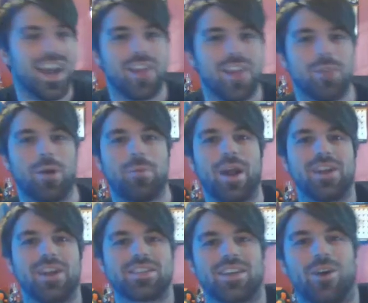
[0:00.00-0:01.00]
And then my
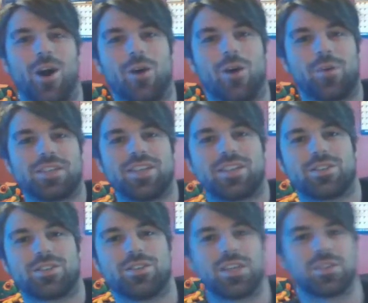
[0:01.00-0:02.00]
parents get home, my
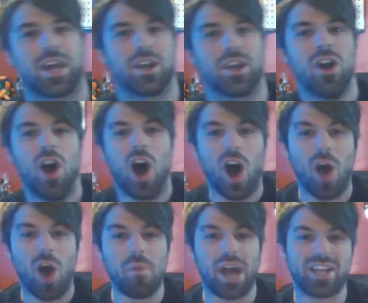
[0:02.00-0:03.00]
sister, she's like,
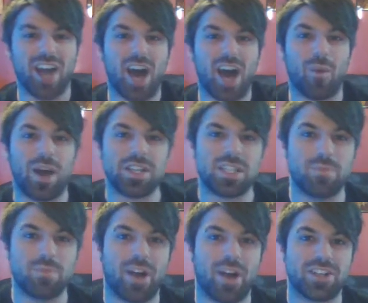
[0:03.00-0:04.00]
oh my god, why do you
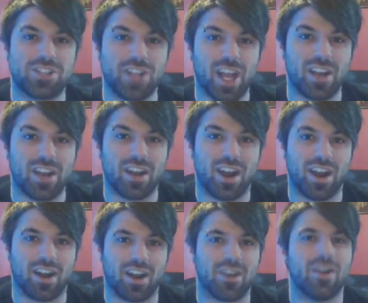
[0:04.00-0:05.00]
smell like shit in
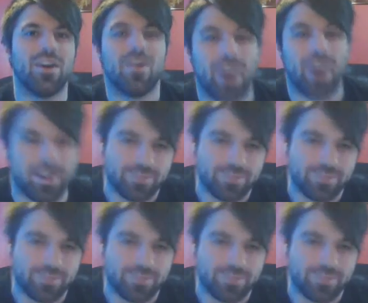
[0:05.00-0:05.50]
here? Like,